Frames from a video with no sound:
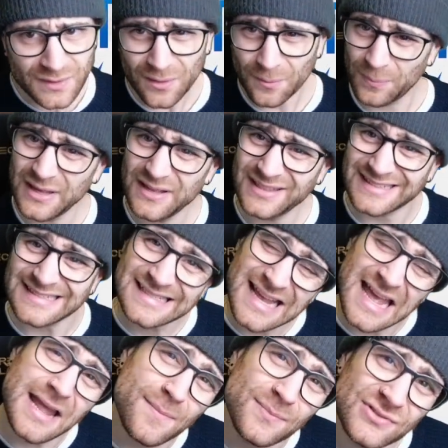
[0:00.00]
But in the
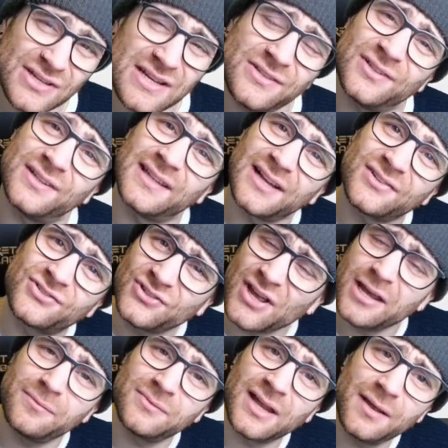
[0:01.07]
same season, that
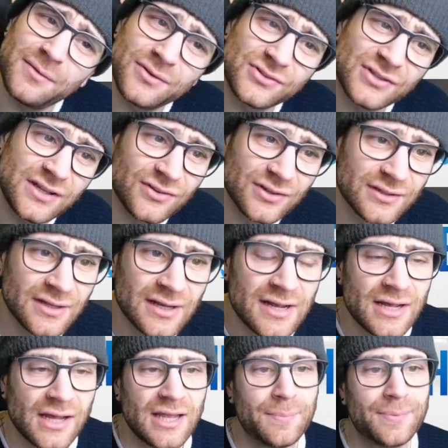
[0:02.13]
same debut season,
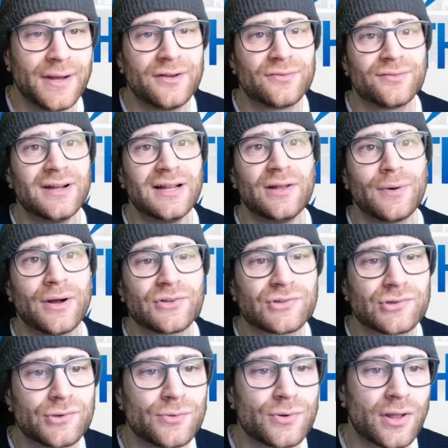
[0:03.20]
he played really well,
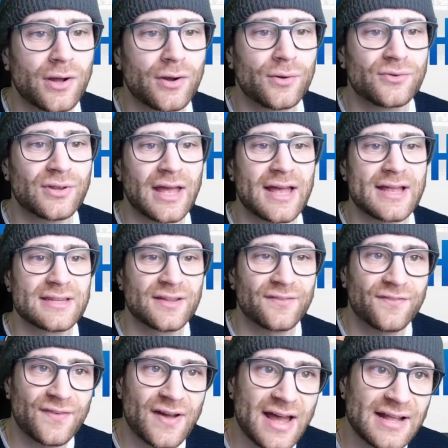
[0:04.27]
scored goals, and the
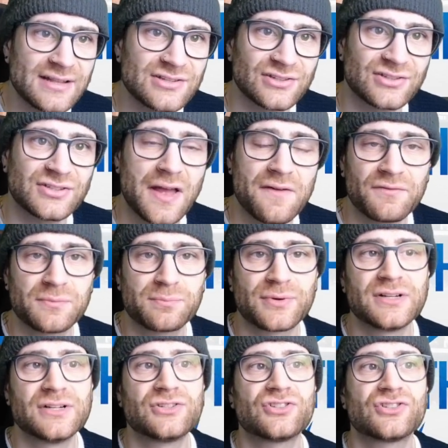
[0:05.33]
fans at Stamford
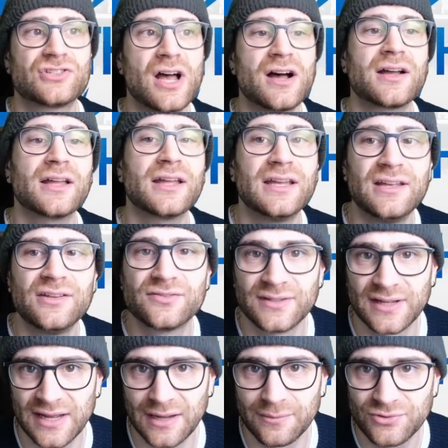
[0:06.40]
Bridge sung his
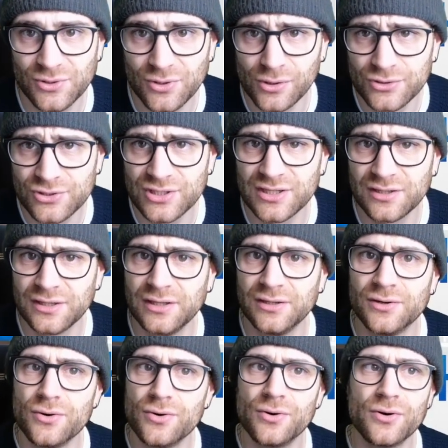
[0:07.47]
name,
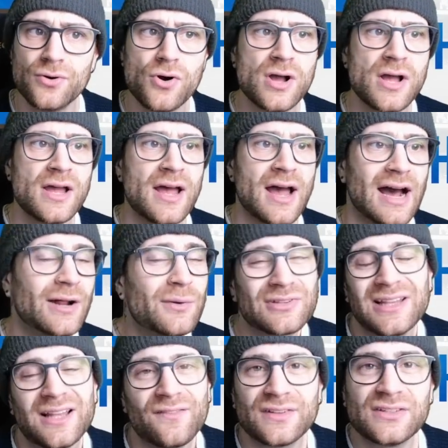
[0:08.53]
Jorginho. It was a
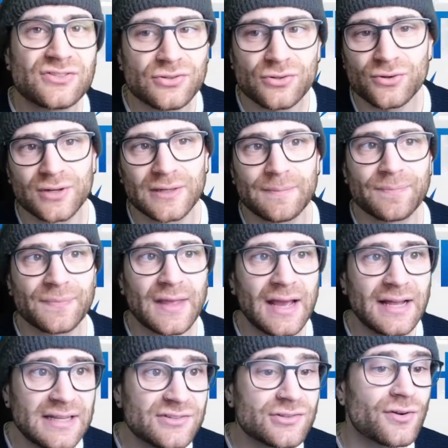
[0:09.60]
lovely story,
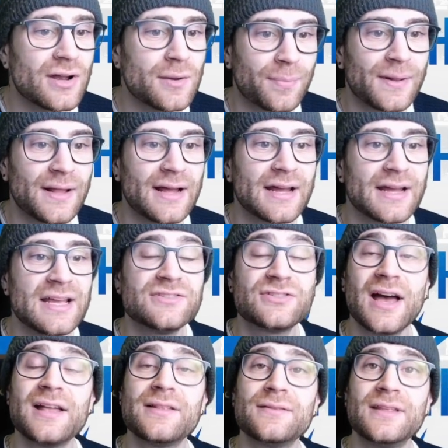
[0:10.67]
and he's a great player. He's
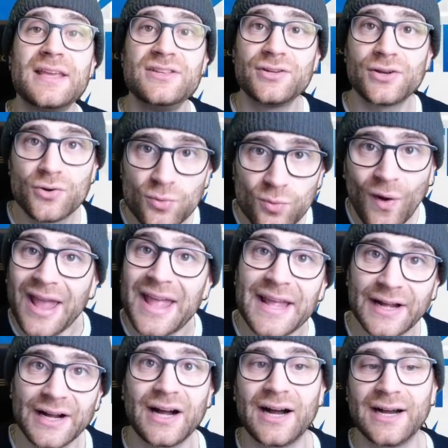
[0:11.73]
and he's a great
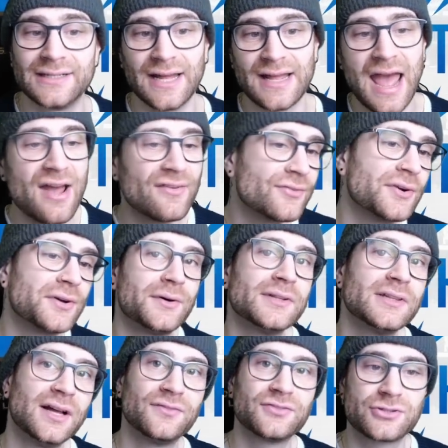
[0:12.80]
guy. Like
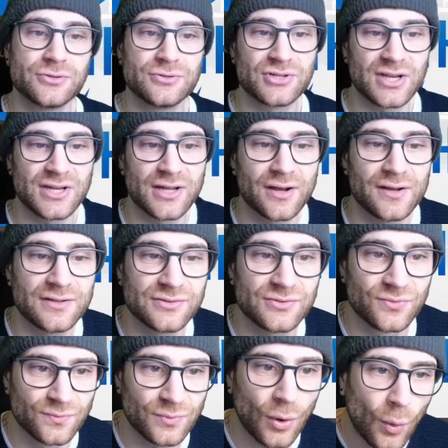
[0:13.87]
everyone loves Jorginho. He's
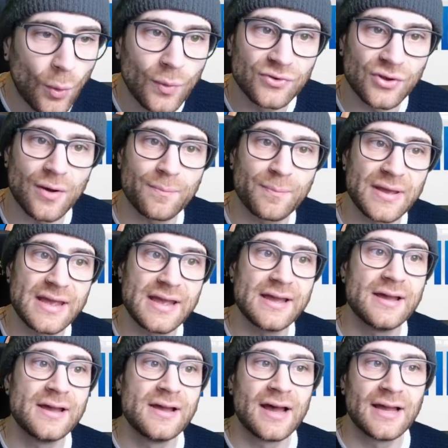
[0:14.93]
always upbeat.
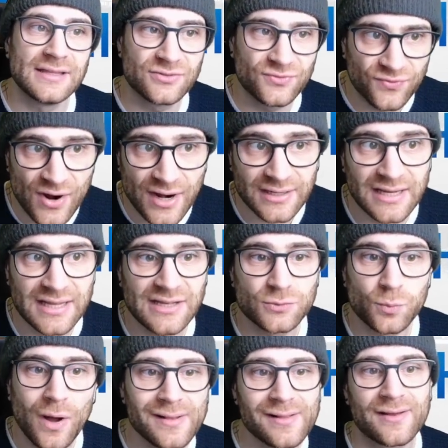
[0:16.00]
He's friendly. He's
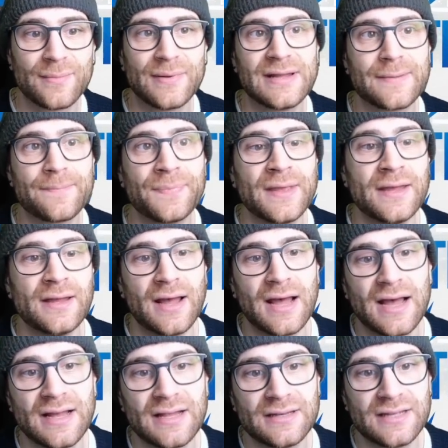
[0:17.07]
welcoming,
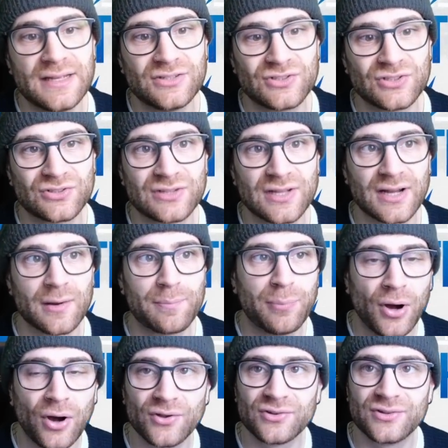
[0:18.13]
and he's just like a
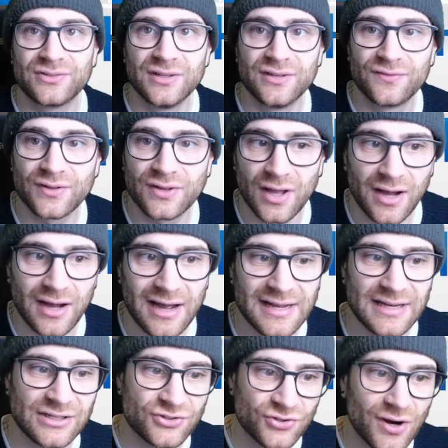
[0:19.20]
positive guy
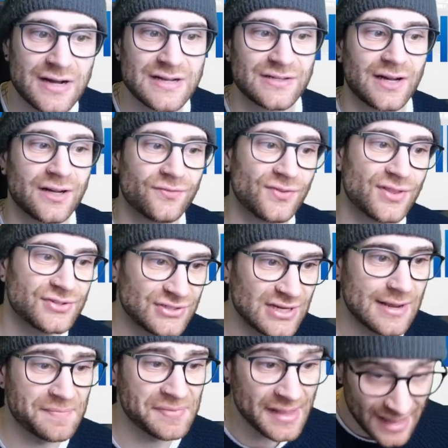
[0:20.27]
and he tries hard for the
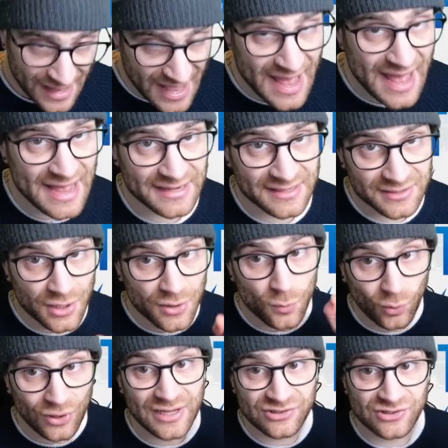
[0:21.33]
team and
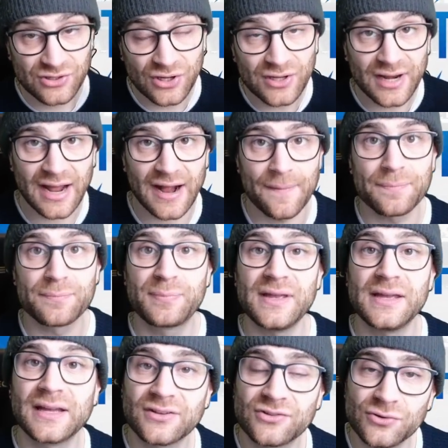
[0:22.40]
what he's good at
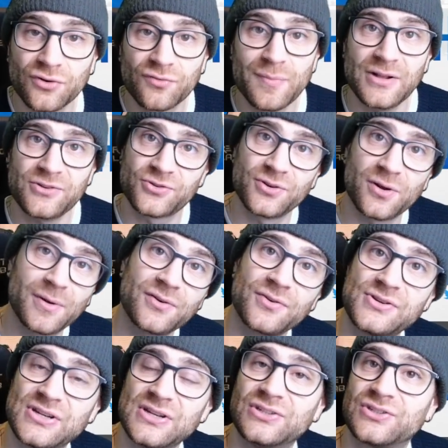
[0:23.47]
being a sort of metronomic
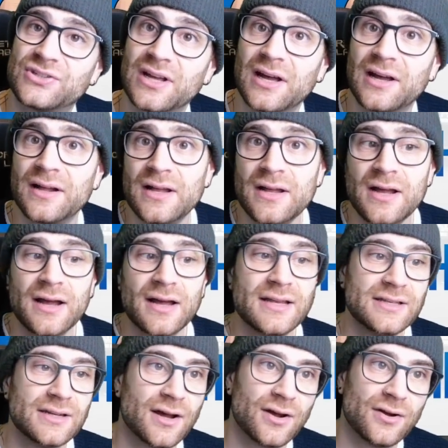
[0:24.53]
regista uh,
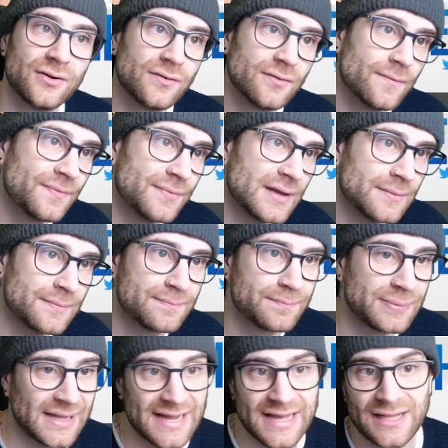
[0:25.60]
you know
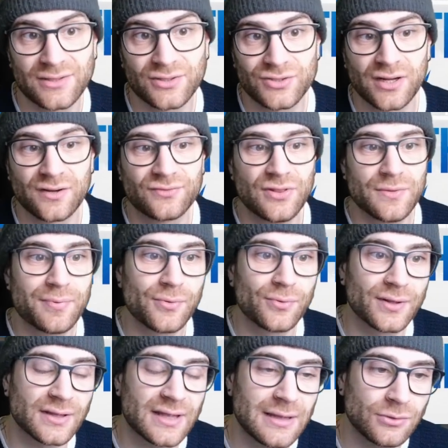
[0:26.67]
player that looks after the ball
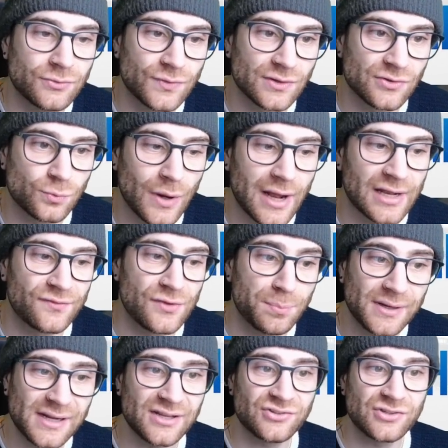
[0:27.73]
and keeps things well if you
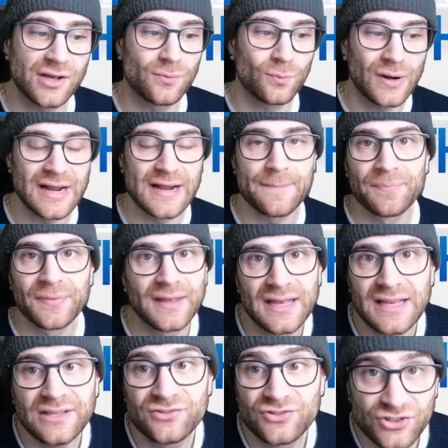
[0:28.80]
play a certain way
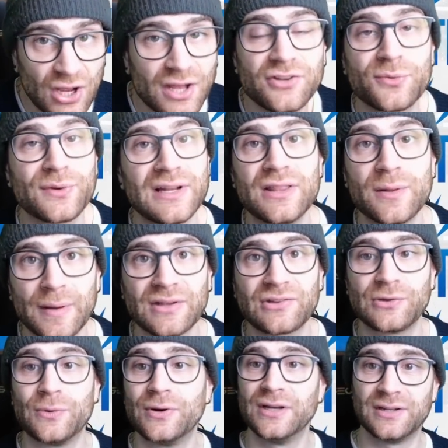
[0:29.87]
he's genuinely the best
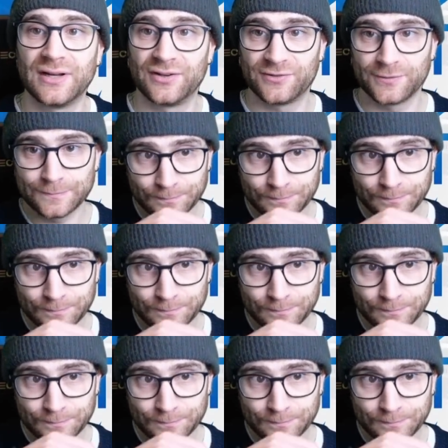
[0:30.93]
at what he does